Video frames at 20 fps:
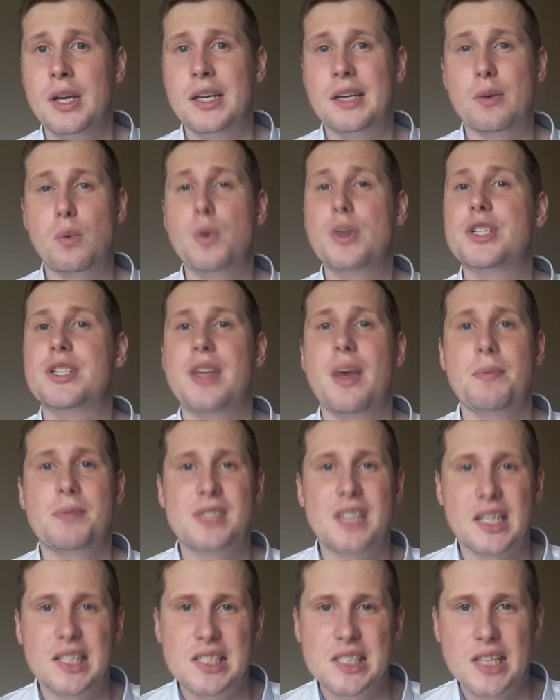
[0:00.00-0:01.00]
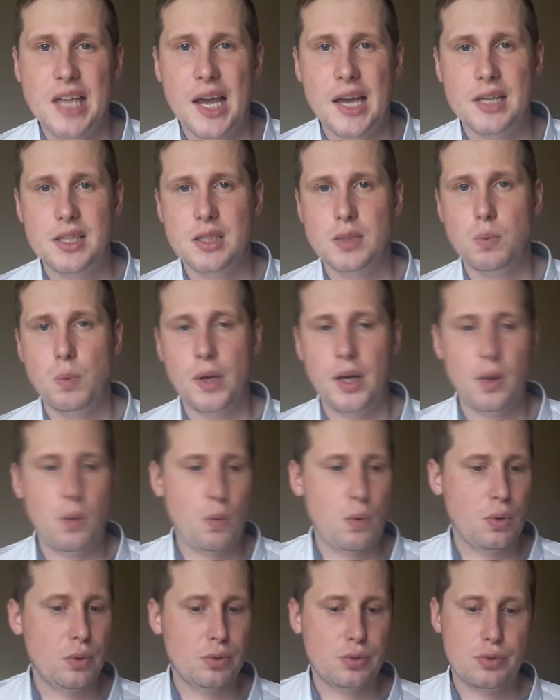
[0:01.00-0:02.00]
wish them success, when I
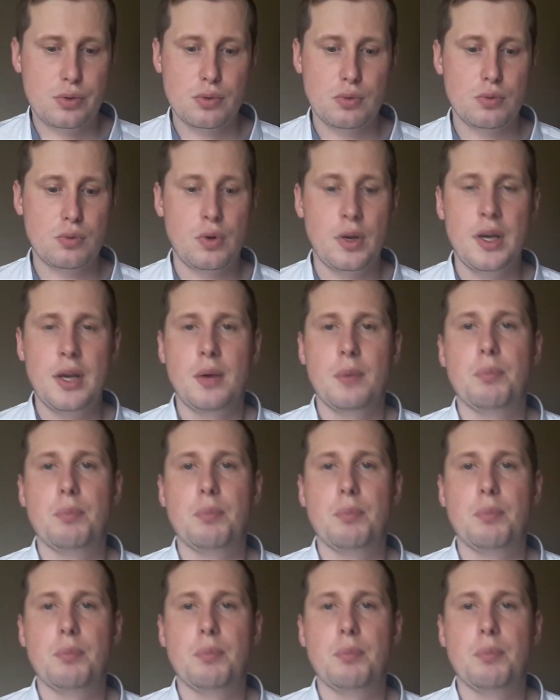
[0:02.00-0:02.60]
want to